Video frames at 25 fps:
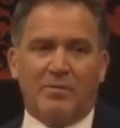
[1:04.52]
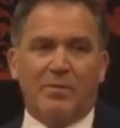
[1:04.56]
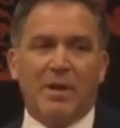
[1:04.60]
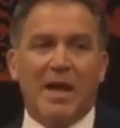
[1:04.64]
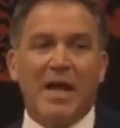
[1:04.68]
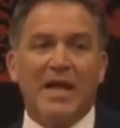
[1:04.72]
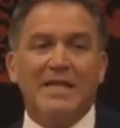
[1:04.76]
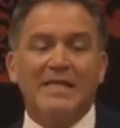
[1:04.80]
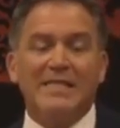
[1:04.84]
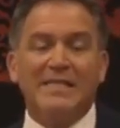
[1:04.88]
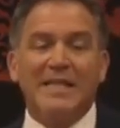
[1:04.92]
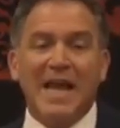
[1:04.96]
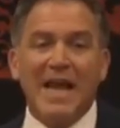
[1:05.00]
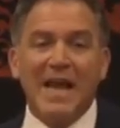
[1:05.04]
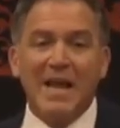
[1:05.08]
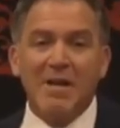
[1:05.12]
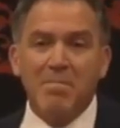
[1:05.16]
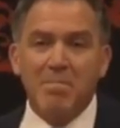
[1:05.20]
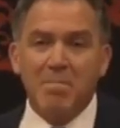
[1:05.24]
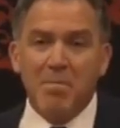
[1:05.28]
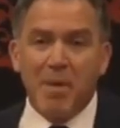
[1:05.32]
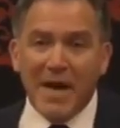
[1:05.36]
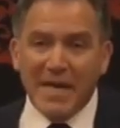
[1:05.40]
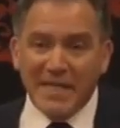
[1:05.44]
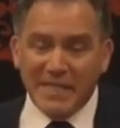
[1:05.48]

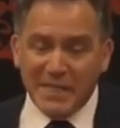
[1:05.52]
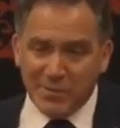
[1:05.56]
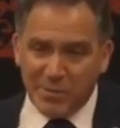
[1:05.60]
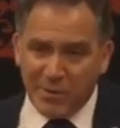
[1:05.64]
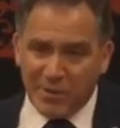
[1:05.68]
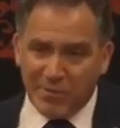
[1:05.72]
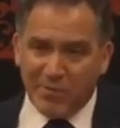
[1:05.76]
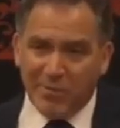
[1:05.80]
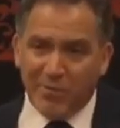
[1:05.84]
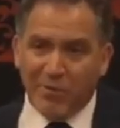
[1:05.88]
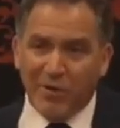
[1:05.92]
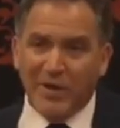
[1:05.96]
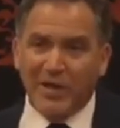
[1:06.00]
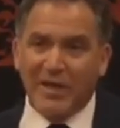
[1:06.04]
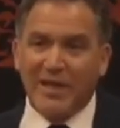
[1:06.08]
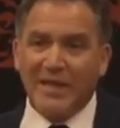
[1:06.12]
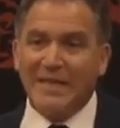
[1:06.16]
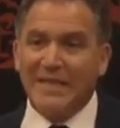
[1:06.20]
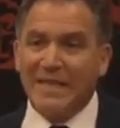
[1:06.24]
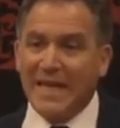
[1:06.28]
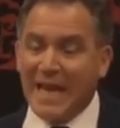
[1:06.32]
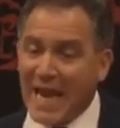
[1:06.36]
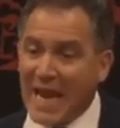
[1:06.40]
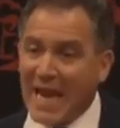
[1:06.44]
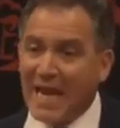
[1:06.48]
Palestine must be free,
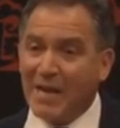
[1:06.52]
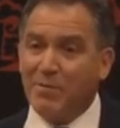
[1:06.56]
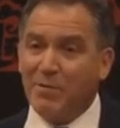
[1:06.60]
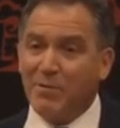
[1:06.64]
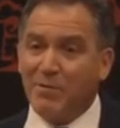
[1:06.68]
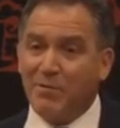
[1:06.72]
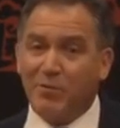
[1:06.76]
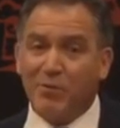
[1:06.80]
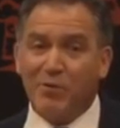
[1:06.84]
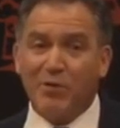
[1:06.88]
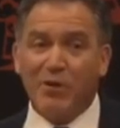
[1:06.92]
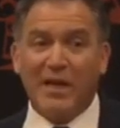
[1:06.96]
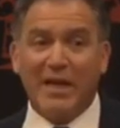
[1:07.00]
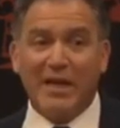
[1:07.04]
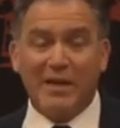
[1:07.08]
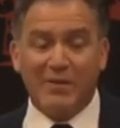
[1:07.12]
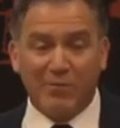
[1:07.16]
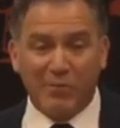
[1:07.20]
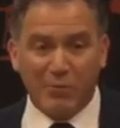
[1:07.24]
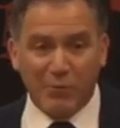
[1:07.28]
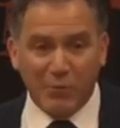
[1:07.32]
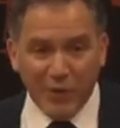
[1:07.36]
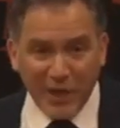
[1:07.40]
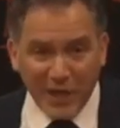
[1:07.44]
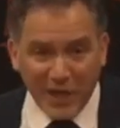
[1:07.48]
it can be free, and
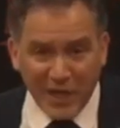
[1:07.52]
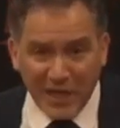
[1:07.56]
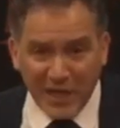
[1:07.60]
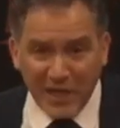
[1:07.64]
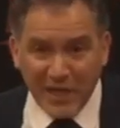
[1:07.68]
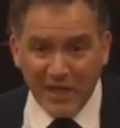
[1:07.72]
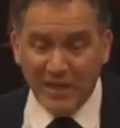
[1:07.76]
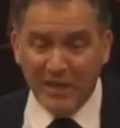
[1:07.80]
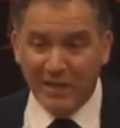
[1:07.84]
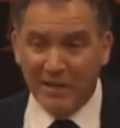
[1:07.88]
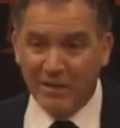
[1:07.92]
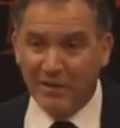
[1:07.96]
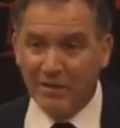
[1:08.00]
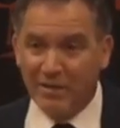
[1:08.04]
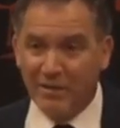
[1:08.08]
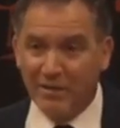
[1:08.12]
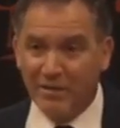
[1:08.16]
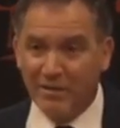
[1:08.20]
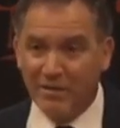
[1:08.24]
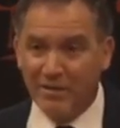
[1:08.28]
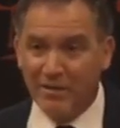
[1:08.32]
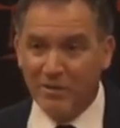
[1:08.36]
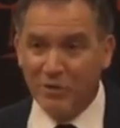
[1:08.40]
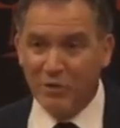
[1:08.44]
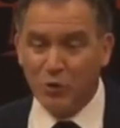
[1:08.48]
if we
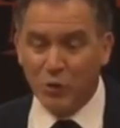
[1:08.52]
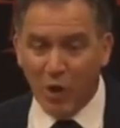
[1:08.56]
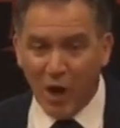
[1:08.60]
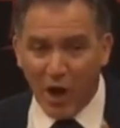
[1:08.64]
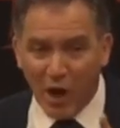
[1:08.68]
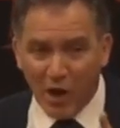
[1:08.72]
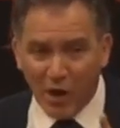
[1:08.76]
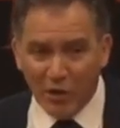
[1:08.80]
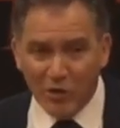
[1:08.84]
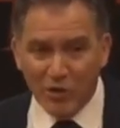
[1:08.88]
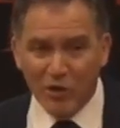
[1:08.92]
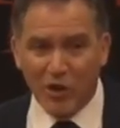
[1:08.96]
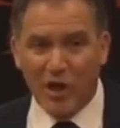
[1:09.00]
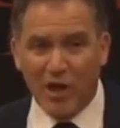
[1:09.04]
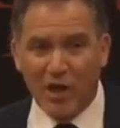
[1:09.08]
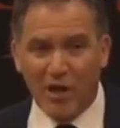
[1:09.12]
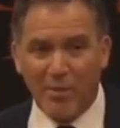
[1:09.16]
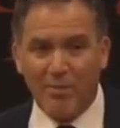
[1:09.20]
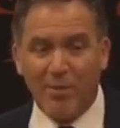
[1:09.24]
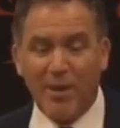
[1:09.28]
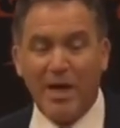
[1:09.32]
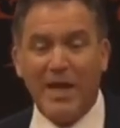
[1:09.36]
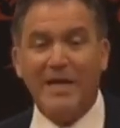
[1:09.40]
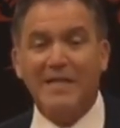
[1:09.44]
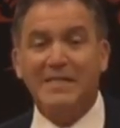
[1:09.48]
do our
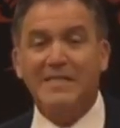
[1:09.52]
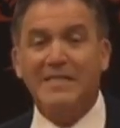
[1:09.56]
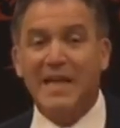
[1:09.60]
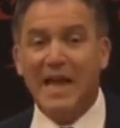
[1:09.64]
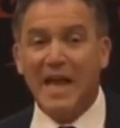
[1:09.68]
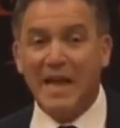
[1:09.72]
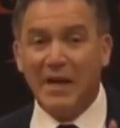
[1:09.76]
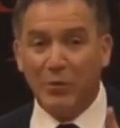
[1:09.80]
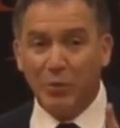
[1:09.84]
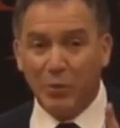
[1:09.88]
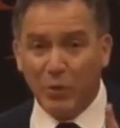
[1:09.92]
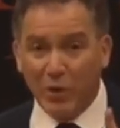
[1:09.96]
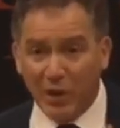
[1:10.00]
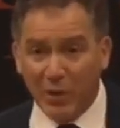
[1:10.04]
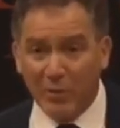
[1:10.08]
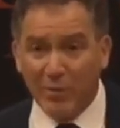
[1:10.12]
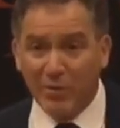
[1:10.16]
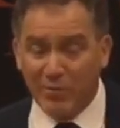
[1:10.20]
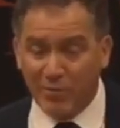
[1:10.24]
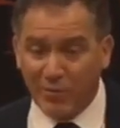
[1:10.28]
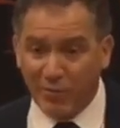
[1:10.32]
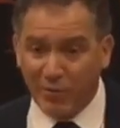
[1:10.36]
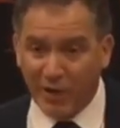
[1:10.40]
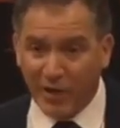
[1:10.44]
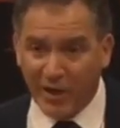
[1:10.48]
job, Palestine will
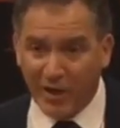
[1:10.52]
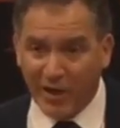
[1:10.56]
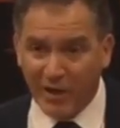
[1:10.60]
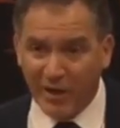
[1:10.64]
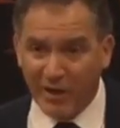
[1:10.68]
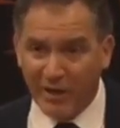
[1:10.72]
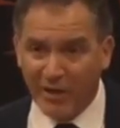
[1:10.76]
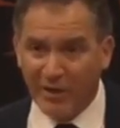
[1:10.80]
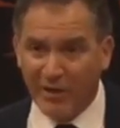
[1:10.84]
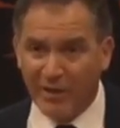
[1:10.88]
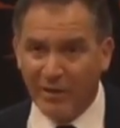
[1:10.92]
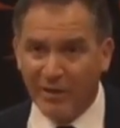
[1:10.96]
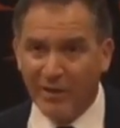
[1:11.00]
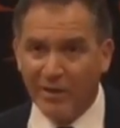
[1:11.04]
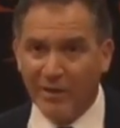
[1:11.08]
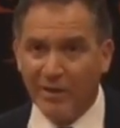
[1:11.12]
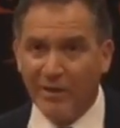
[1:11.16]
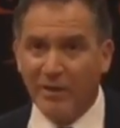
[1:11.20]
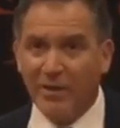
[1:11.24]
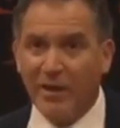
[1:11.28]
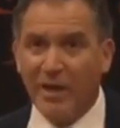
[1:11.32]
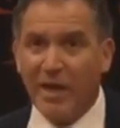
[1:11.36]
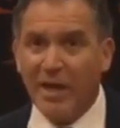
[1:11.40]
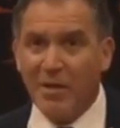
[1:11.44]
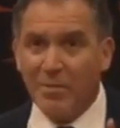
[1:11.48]
be free,
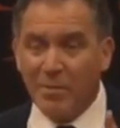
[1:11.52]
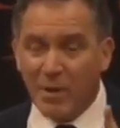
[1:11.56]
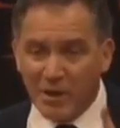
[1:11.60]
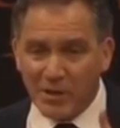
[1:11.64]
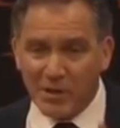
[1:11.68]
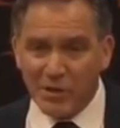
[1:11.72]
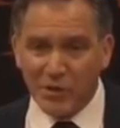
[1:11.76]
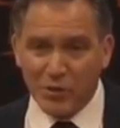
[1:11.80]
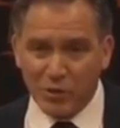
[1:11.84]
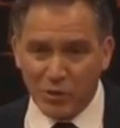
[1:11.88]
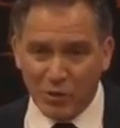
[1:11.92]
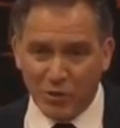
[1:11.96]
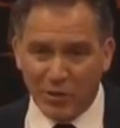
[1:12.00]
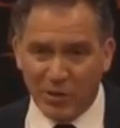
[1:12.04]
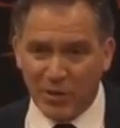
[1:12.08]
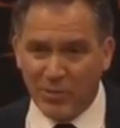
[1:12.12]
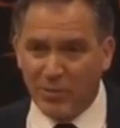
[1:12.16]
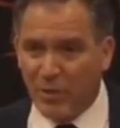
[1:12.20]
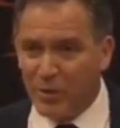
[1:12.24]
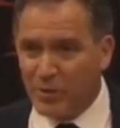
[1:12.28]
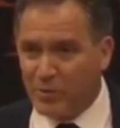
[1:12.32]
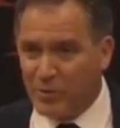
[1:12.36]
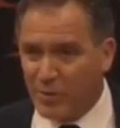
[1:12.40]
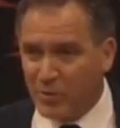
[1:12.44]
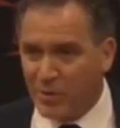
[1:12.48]
and much sooner than
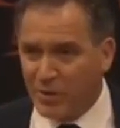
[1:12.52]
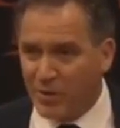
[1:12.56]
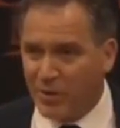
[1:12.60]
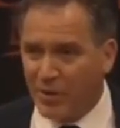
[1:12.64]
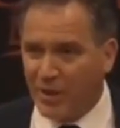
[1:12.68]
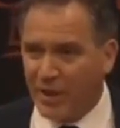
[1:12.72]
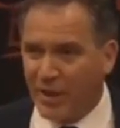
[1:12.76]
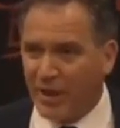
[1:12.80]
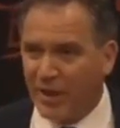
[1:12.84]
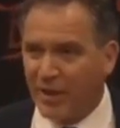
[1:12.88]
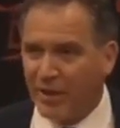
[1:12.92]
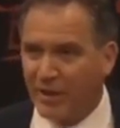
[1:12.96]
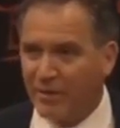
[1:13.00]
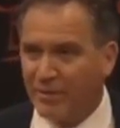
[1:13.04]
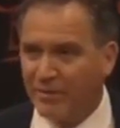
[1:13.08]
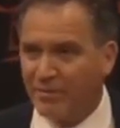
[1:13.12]
most people think.